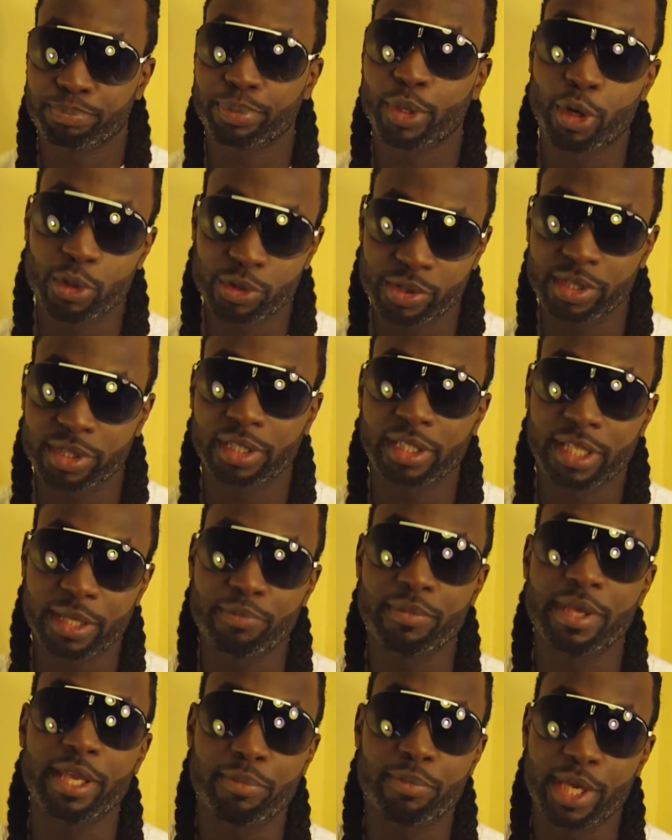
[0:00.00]

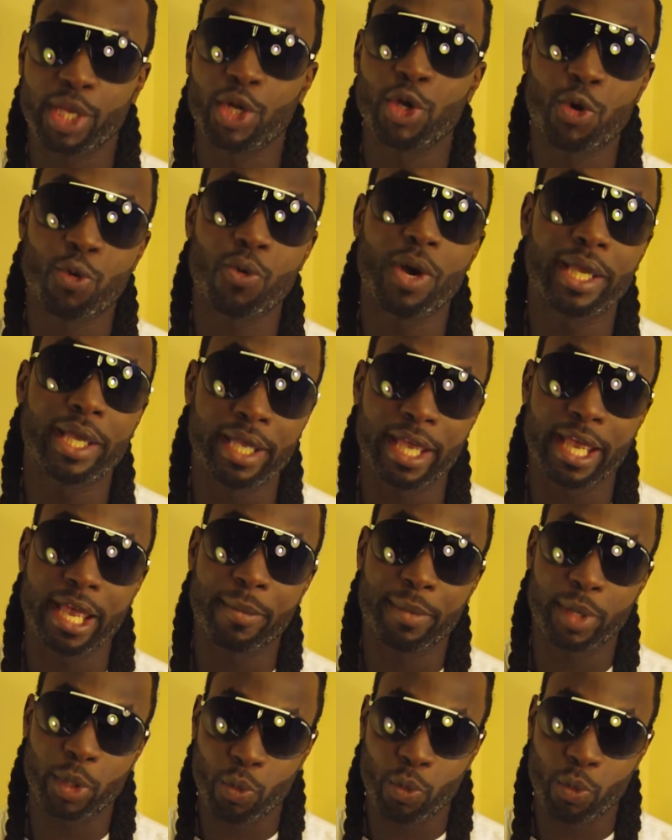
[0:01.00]
Personally, me being who I am